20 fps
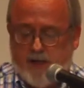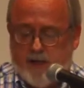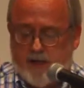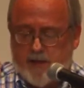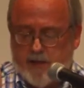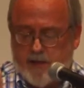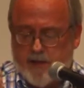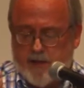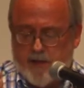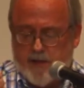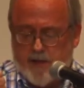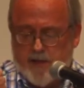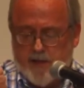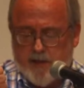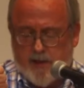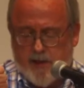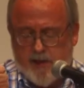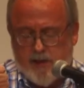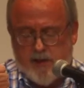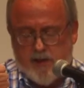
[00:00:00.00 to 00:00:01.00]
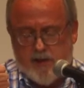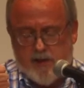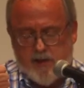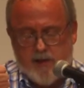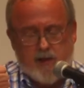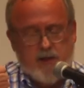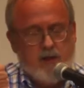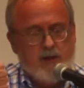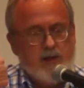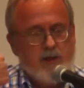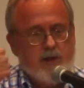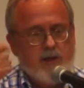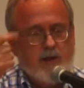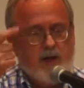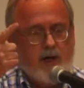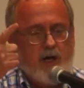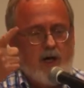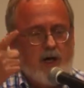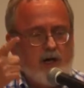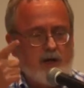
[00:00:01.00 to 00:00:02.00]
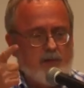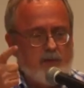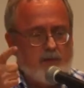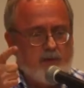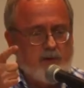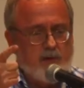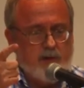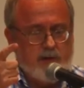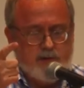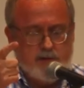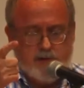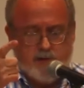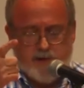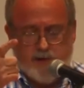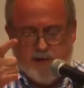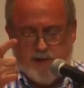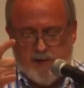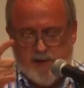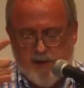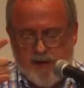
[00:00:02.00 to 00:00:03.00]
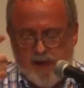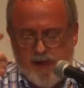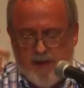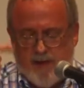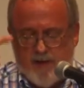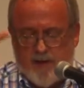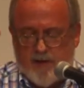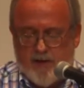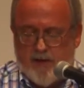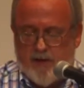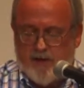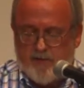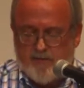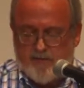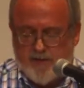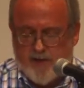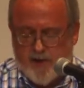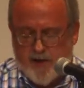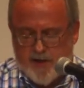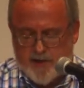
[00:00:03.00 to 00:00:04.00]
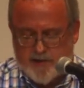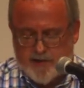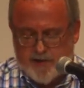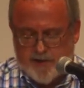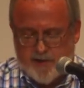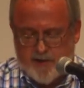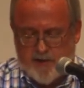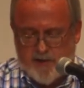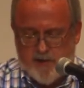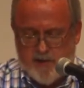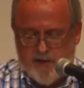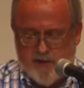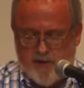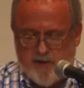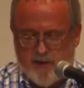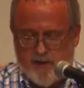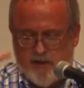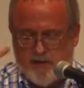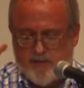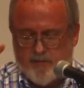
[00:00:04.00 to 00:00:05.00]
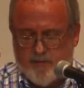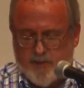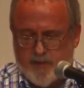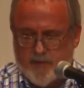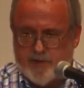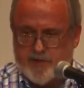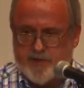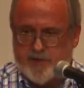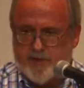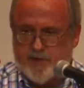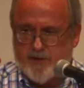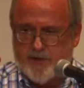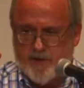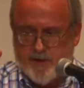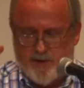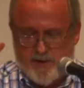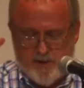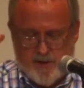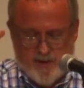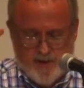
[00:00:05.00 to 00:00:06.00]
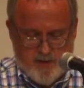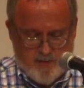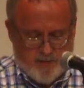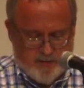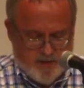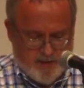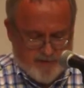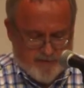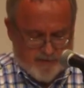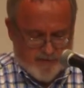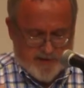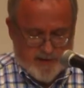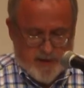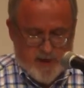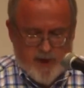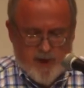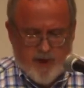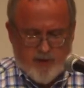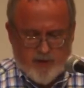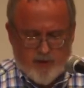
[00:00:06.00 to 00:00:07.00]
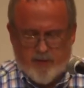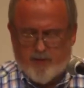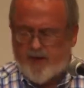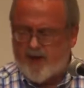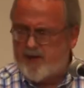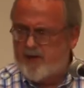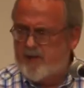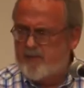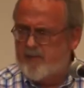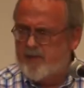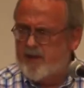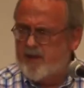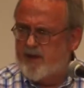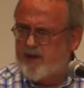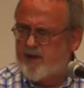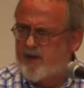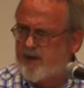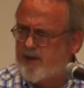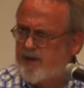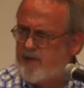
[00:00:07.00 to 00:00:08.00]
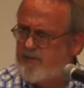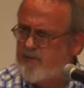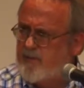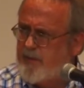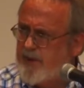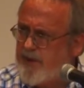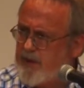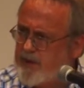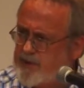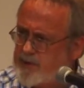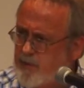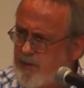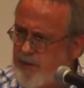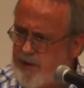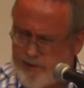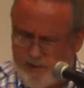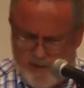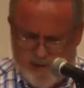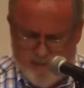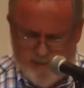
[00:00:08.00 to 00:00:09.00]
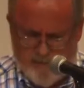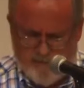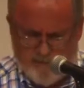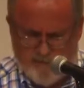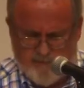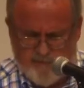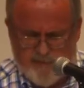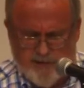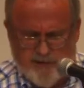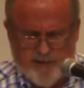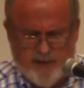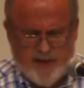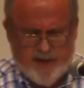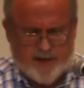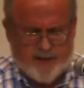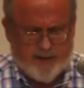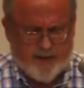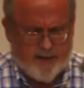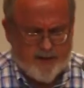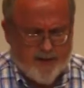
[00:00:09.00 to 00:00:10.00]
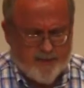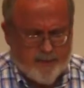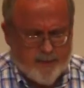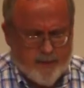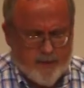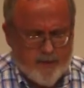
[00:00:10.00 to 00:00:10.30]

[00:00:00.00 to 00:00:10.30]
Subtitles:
Clearly unwarranted invasion of personal privacy. We're at about the middle of page 1, if you've got the handout yet.